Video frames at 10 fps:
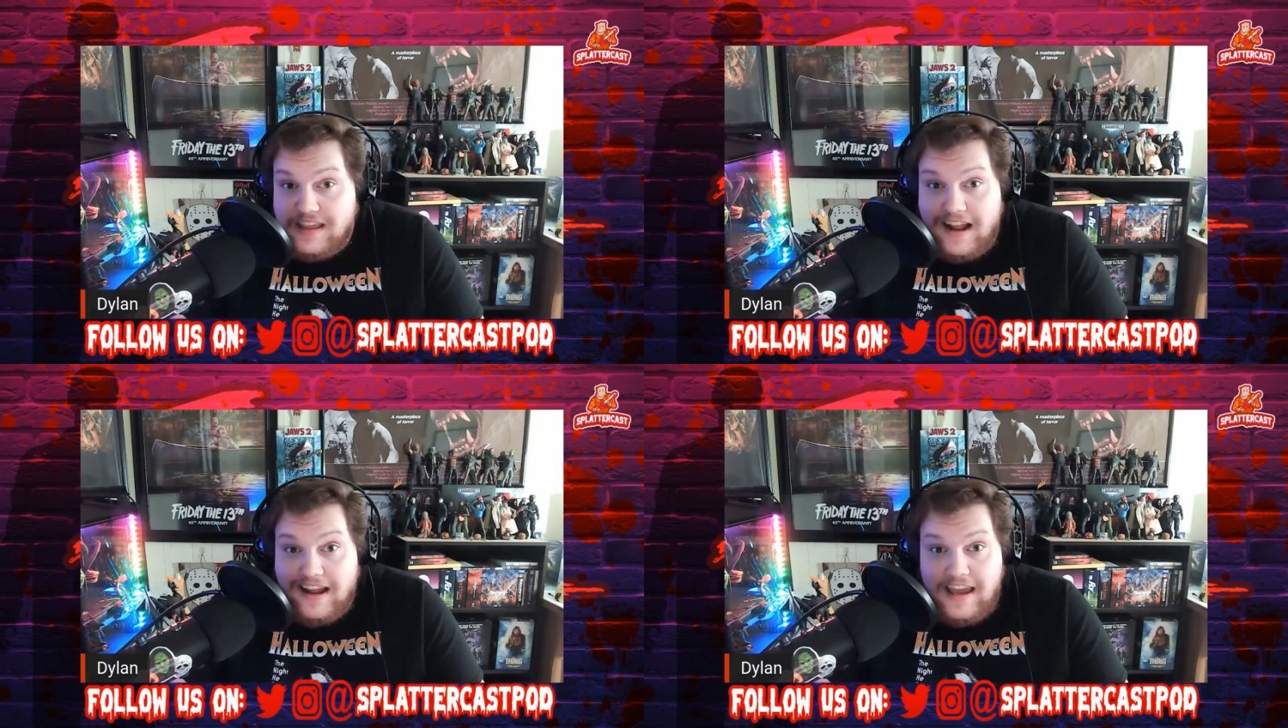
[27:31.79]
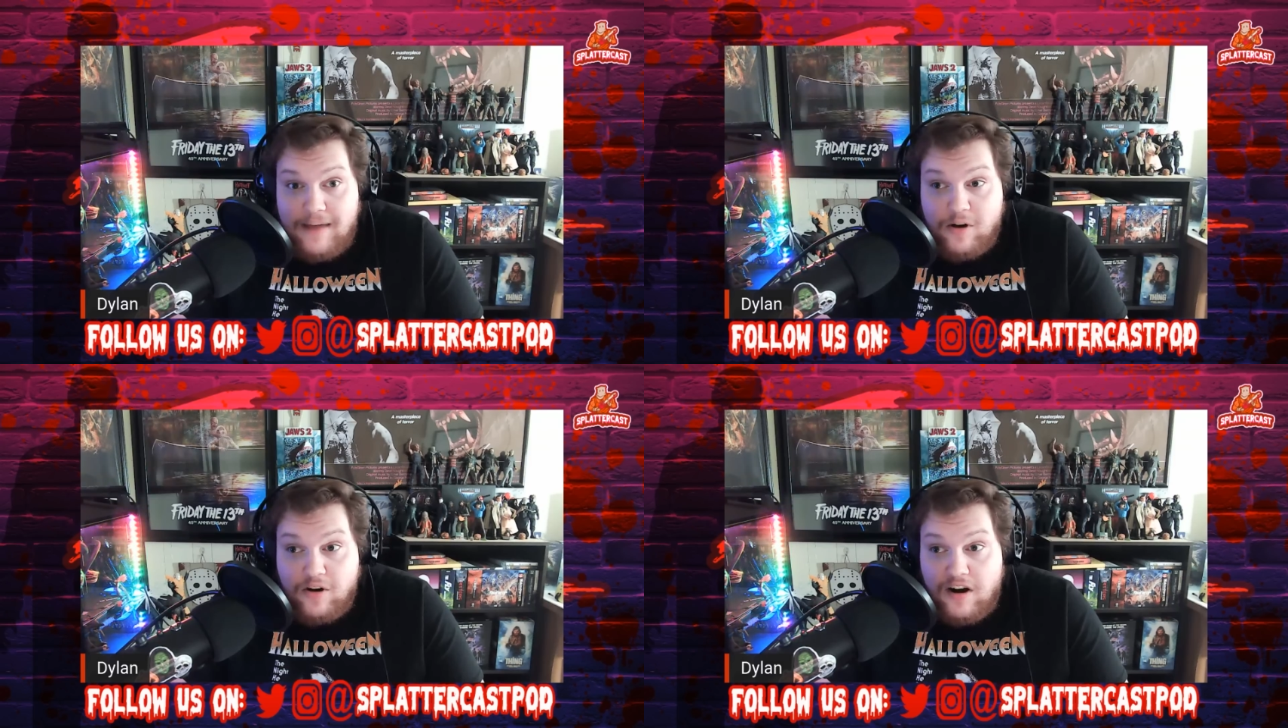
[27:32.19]
that I
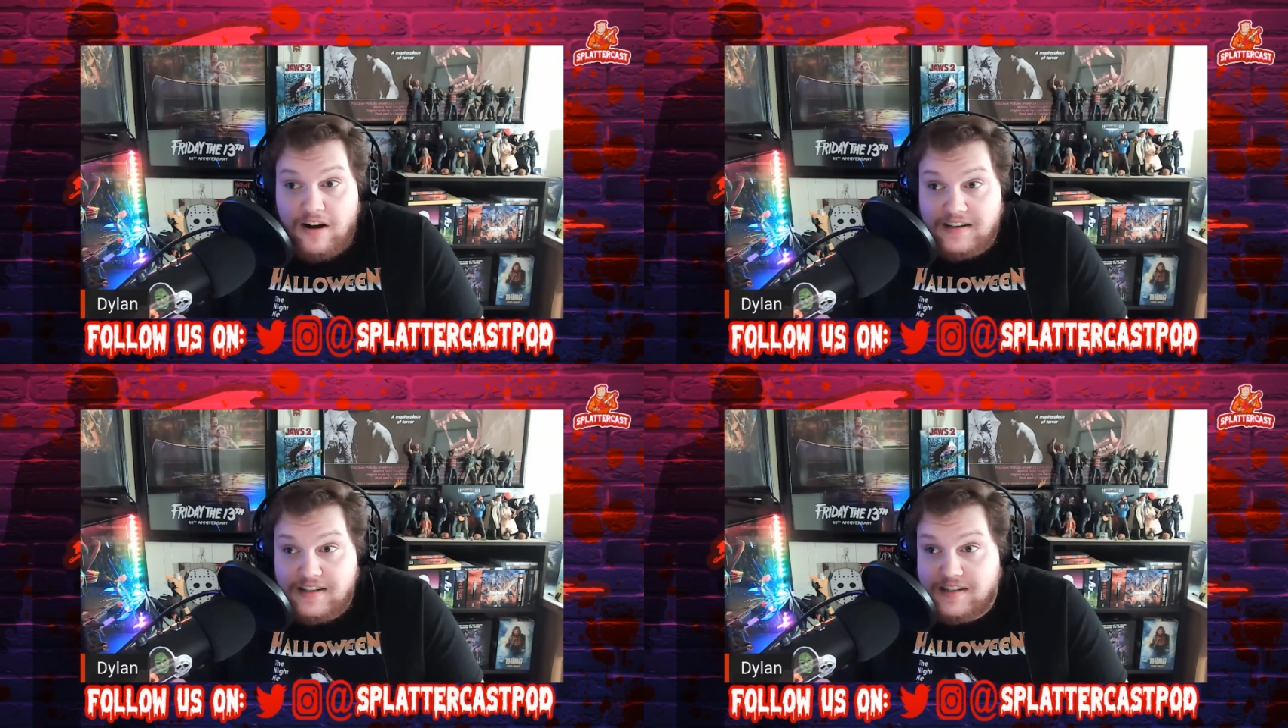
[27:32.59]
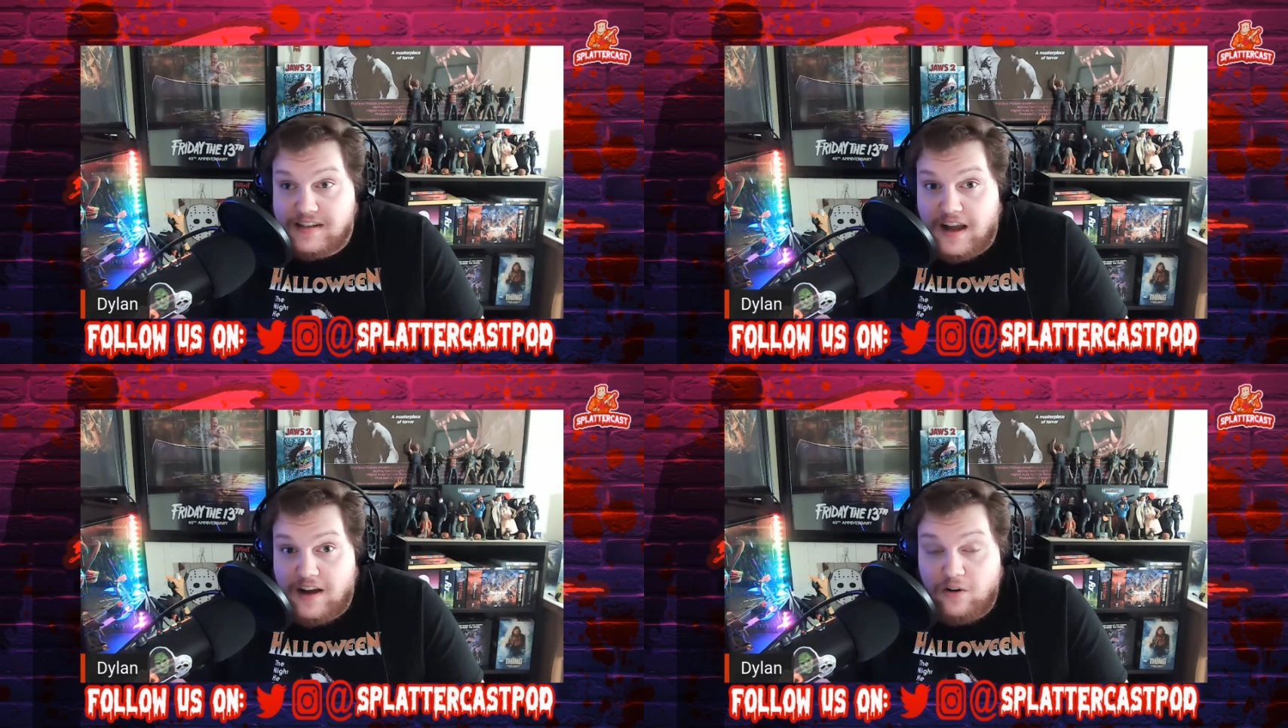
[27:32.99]
came across
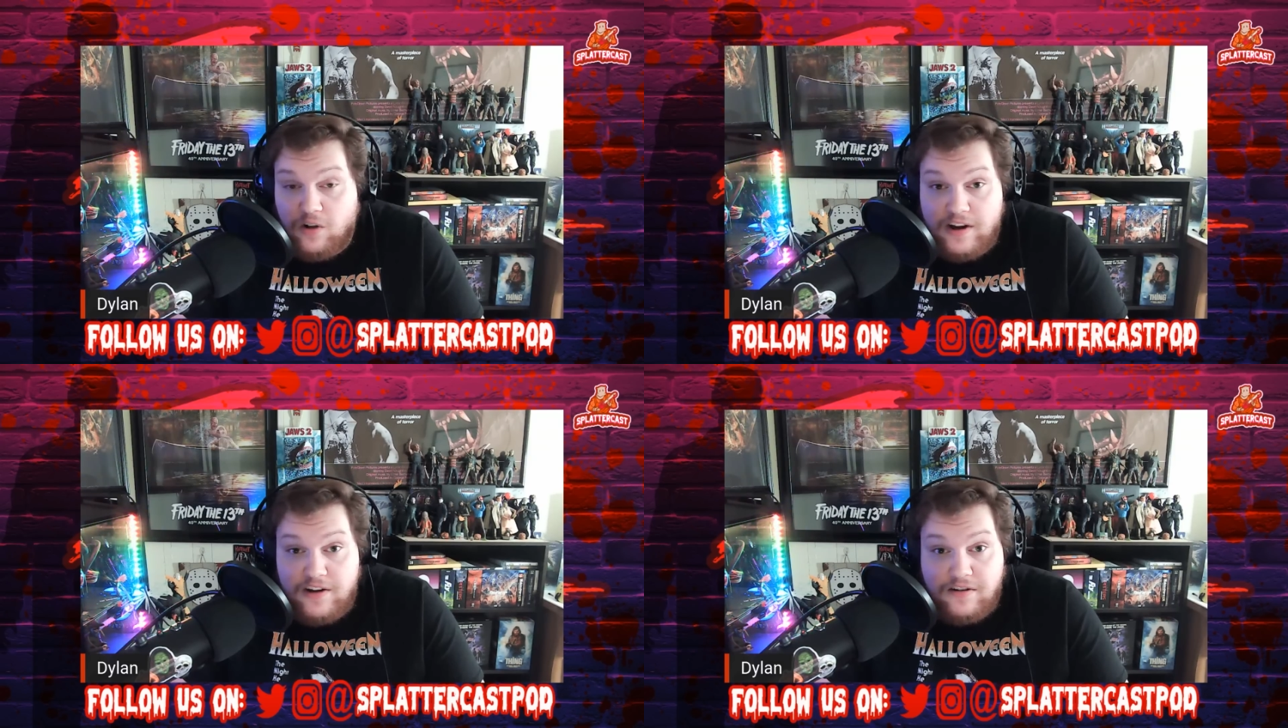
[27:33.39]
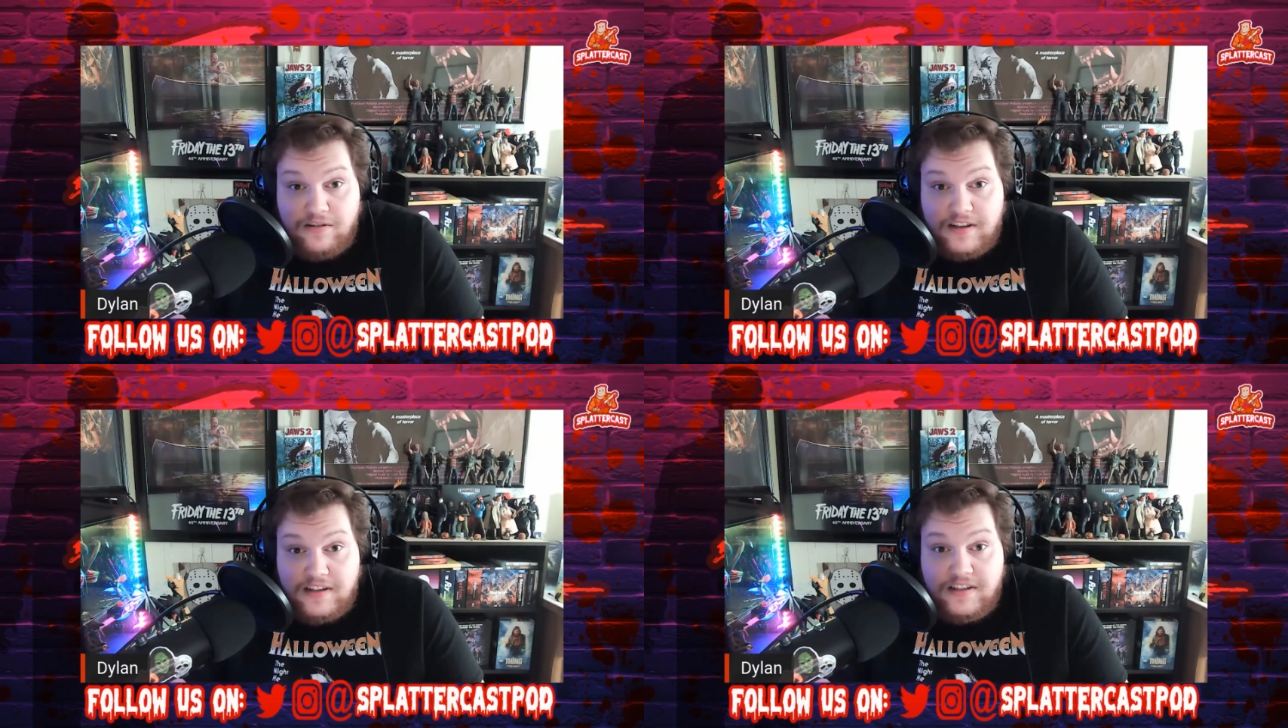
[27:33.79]
uh,
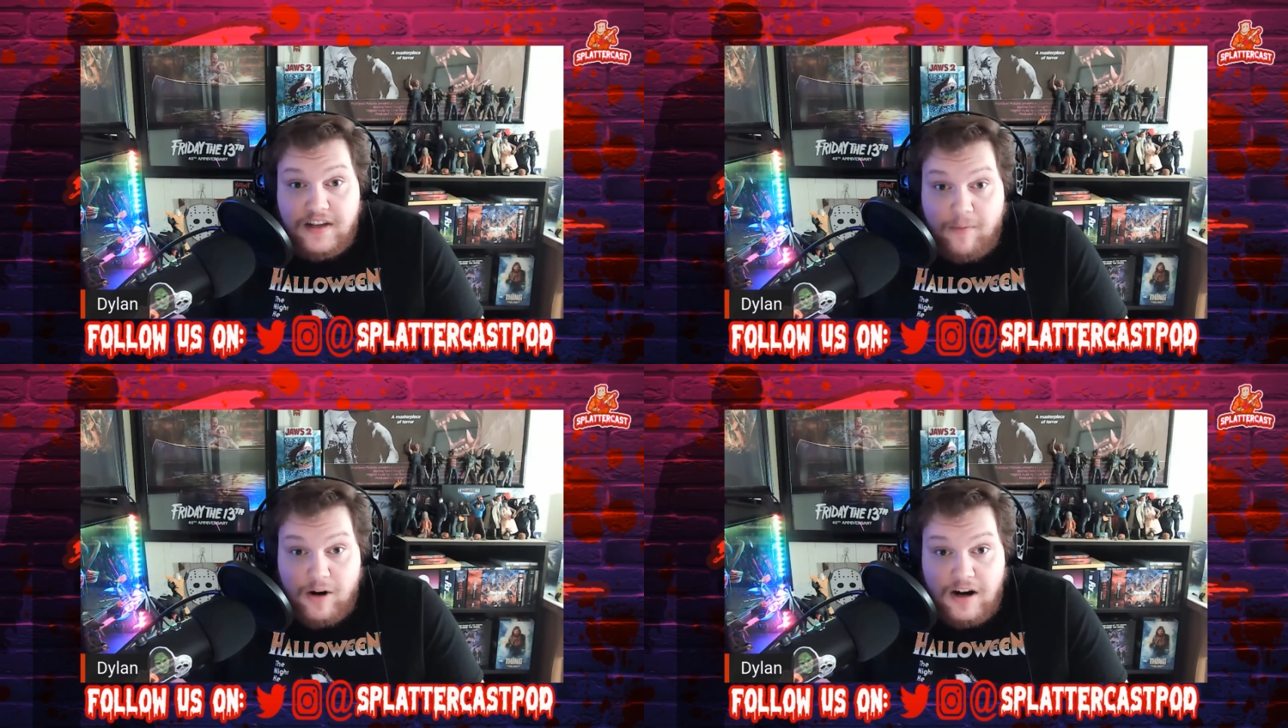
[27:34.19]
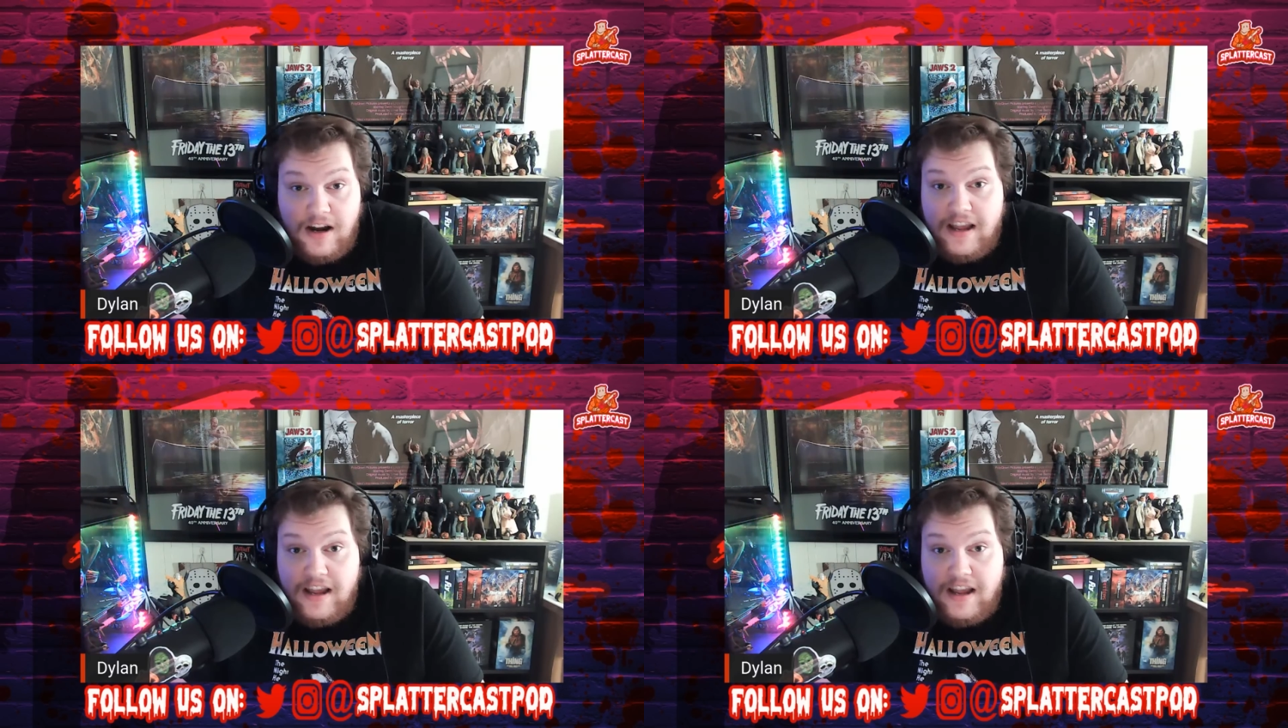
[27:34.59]
earlier this summer.